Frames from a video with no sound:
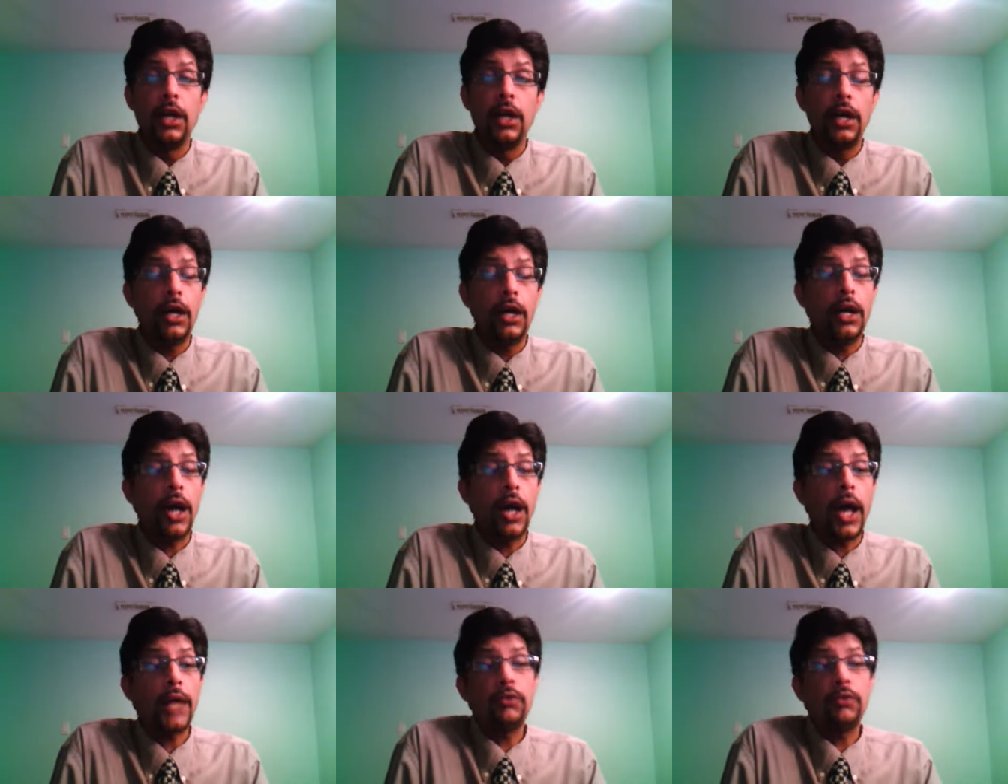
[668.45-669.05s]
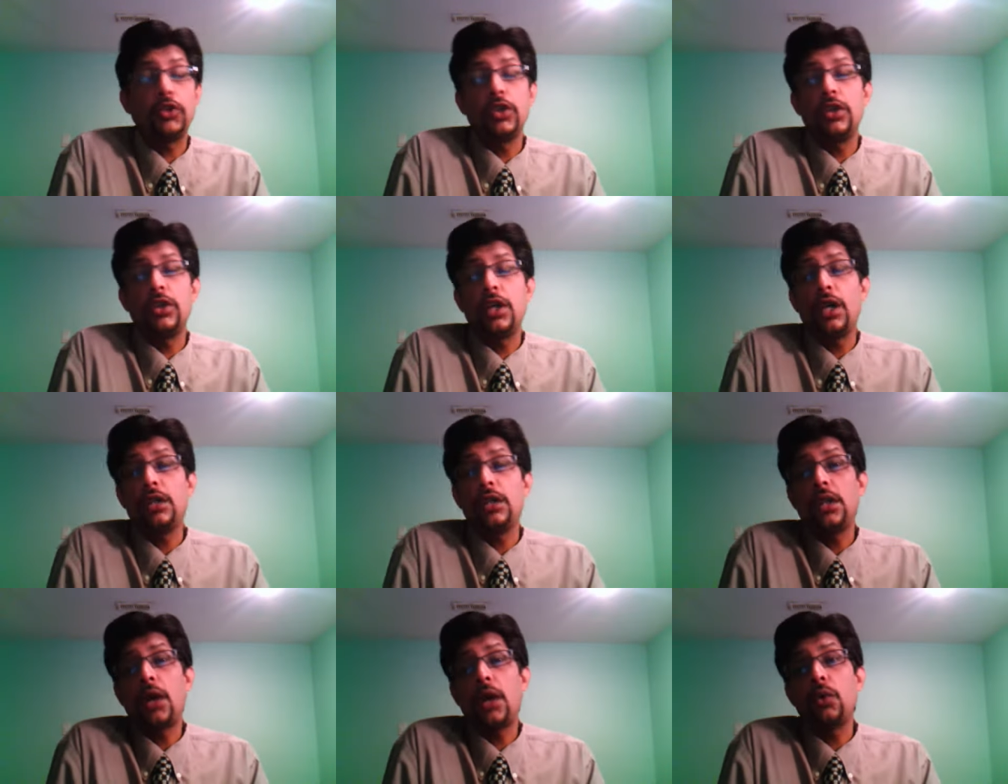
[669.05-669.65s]
Uh, I would uh,
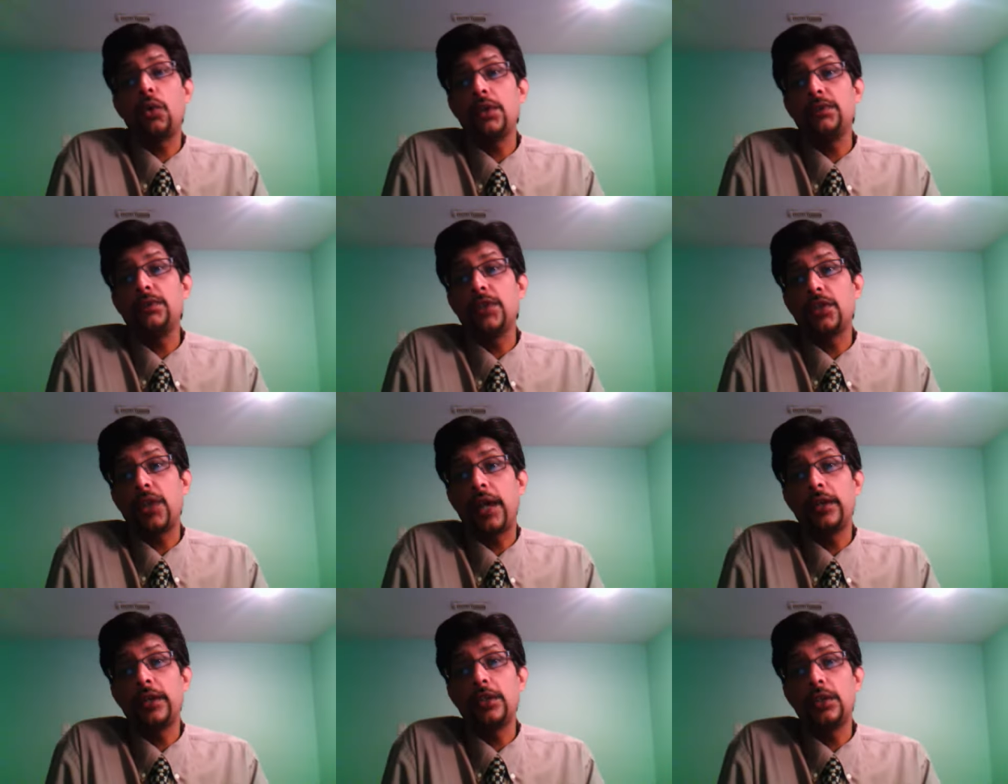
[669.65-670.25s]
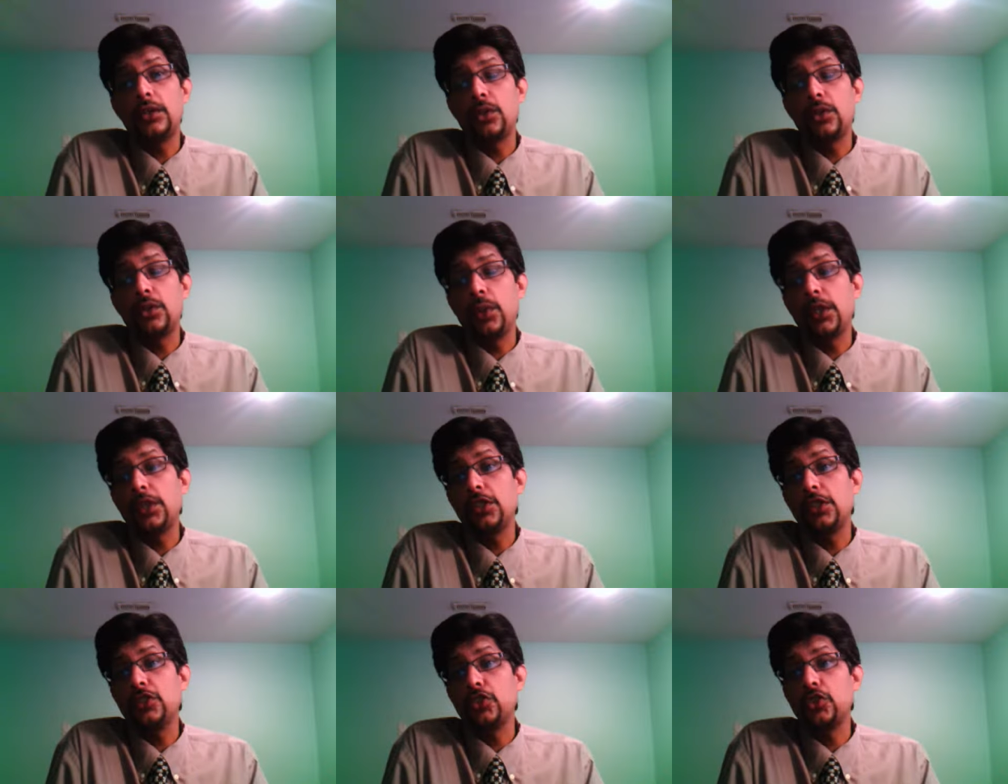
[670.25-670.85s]
now give the title to
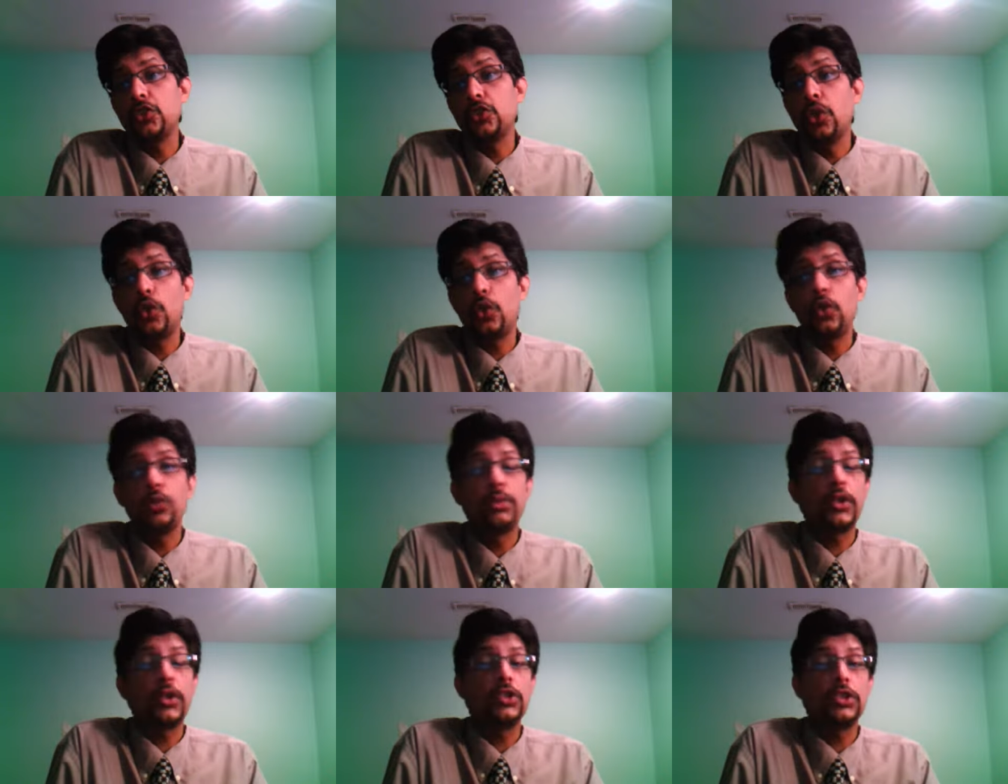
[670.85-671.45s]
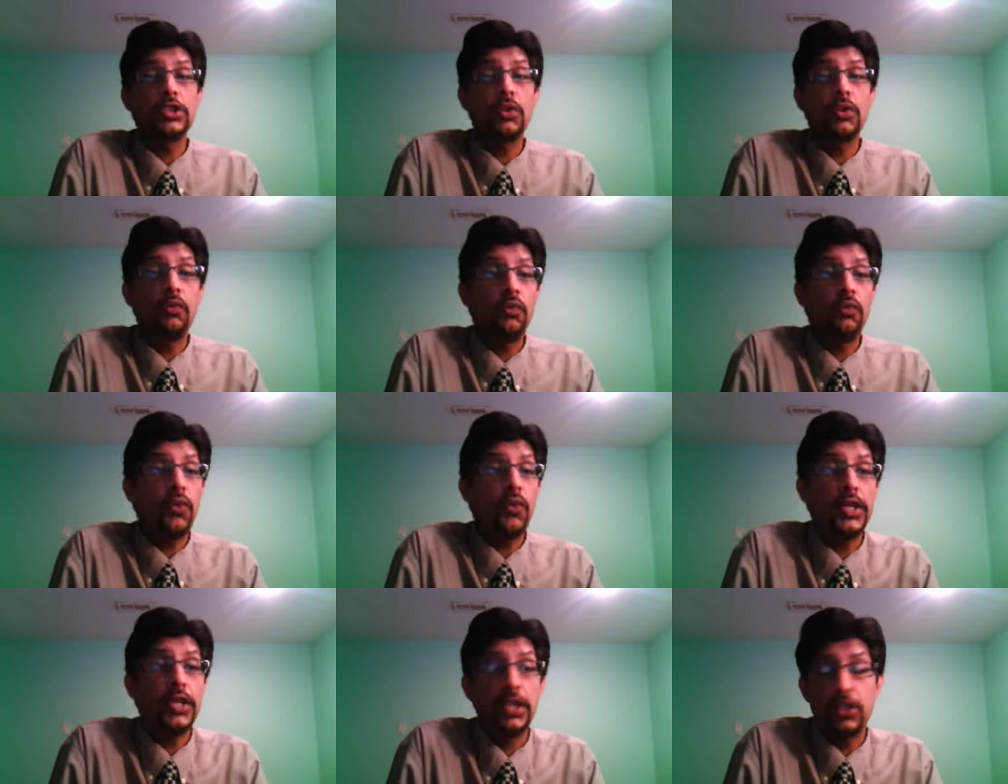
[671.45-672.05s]
England's Joe Root because he's a
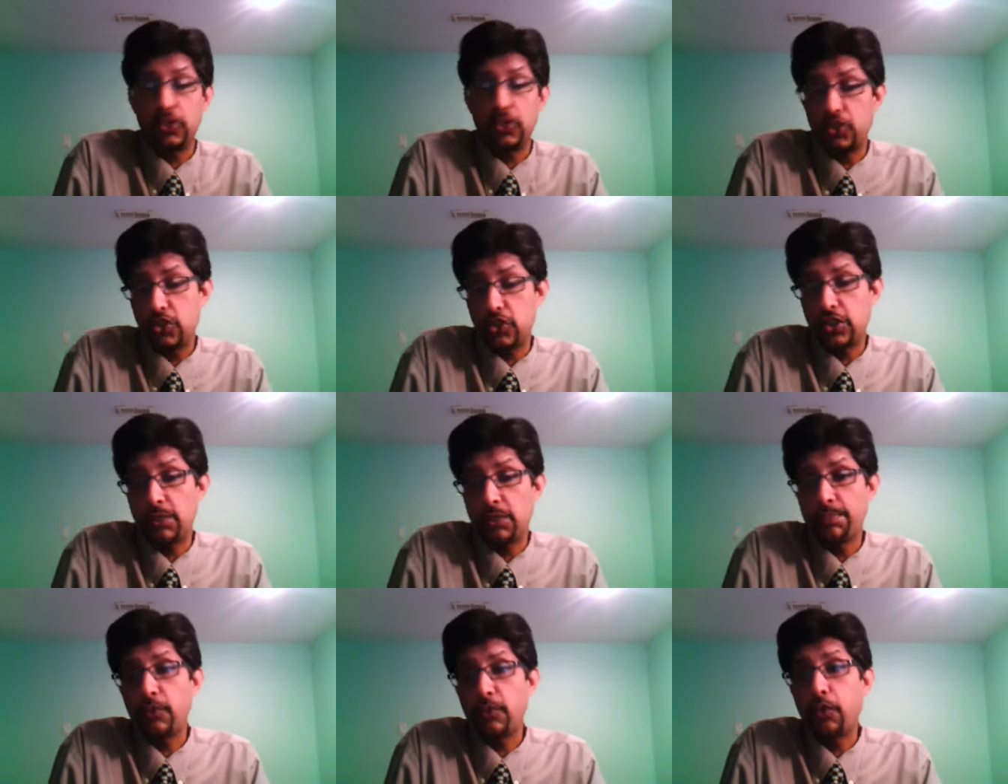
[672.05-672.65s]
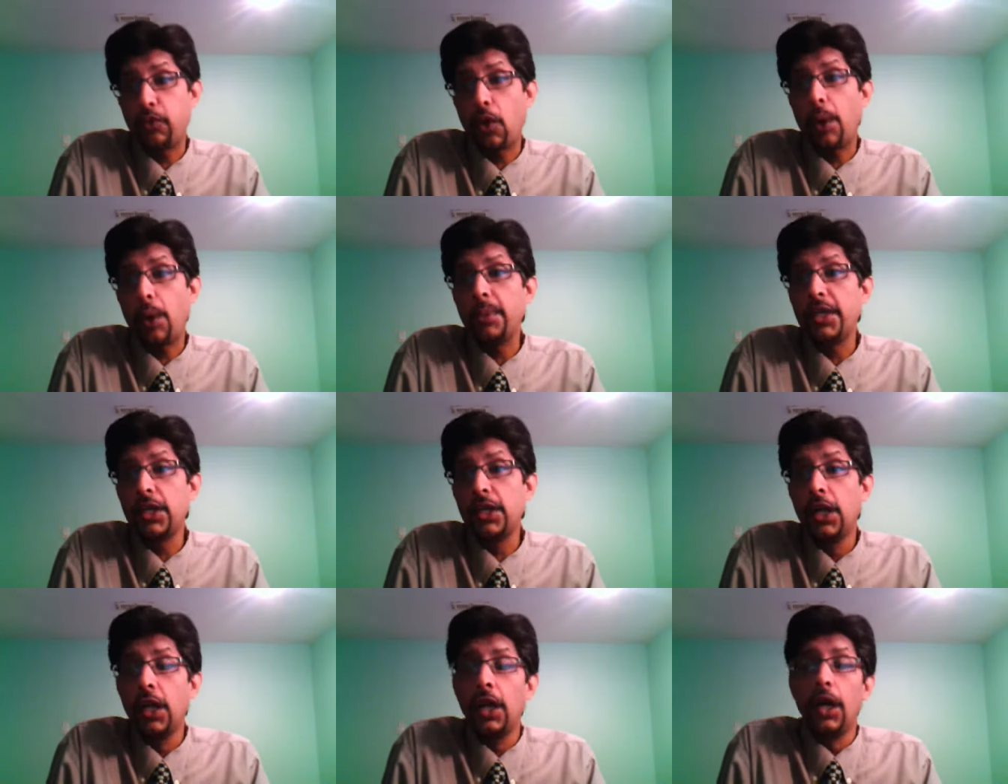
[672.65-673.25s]
very consistent performer.